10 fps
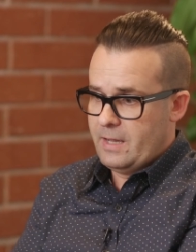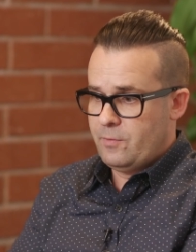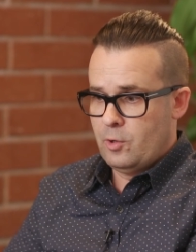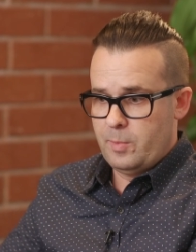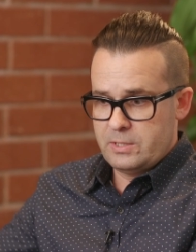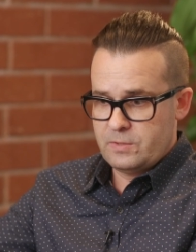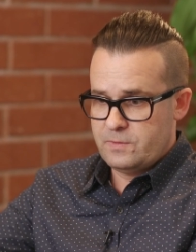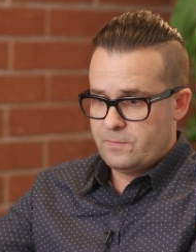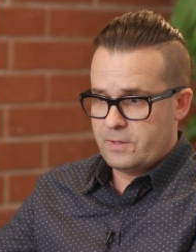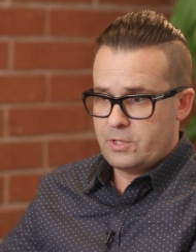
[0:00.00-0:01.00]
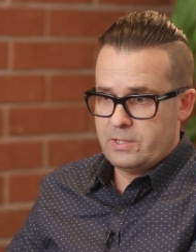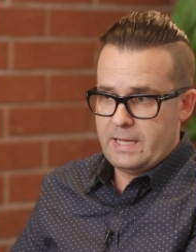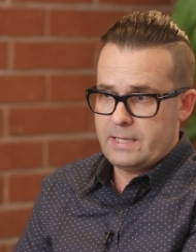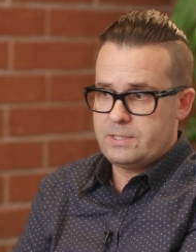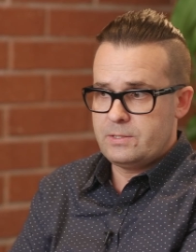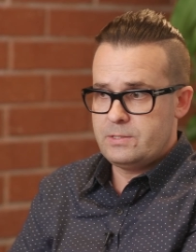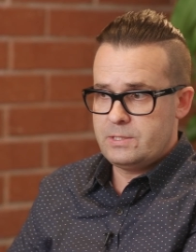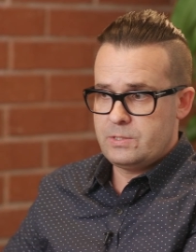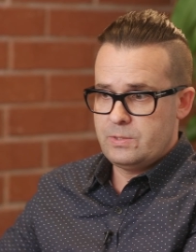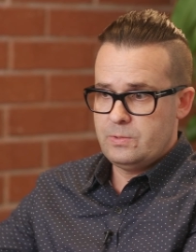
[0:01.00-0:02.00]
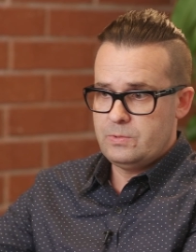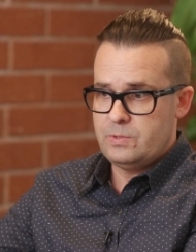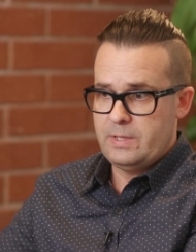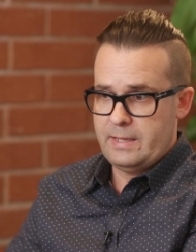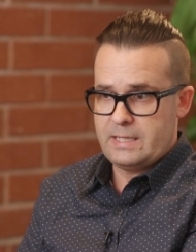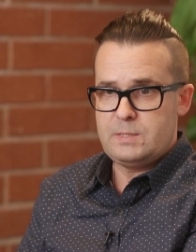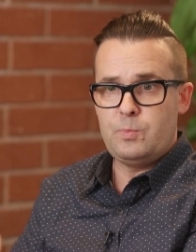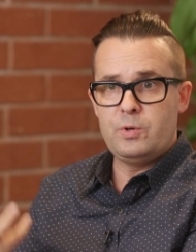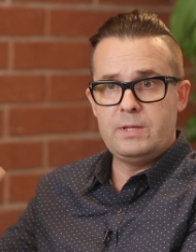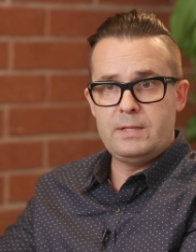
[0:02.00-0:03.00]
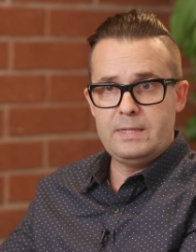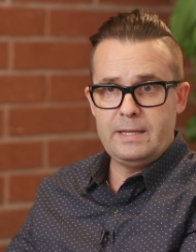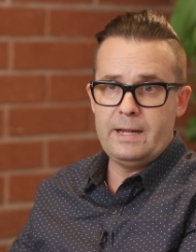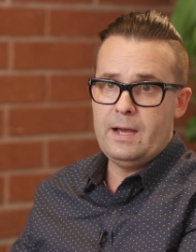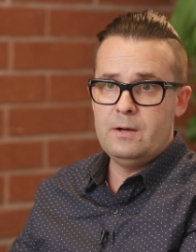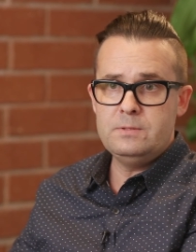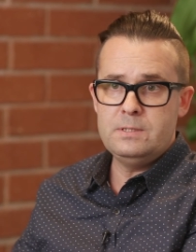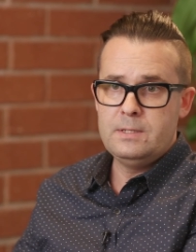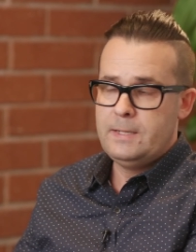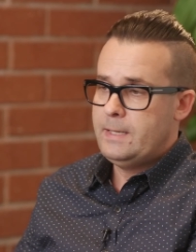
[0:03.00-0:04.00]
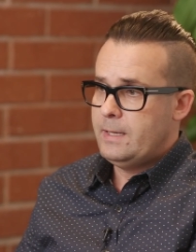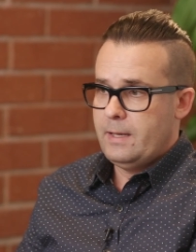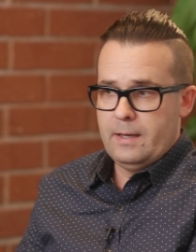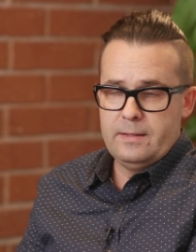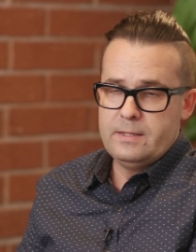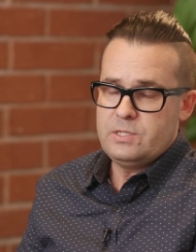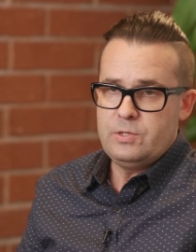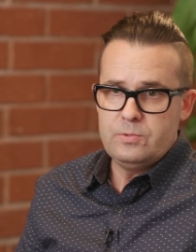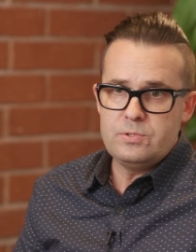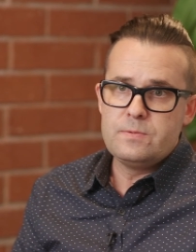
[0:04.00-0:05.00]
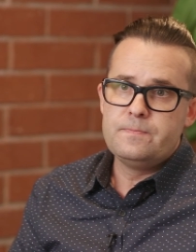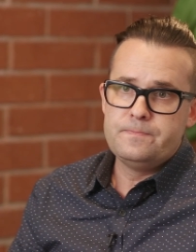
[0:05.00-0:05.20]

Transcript: have a whole bunch of different connectors to, to then export that data out. Uh, that's huge.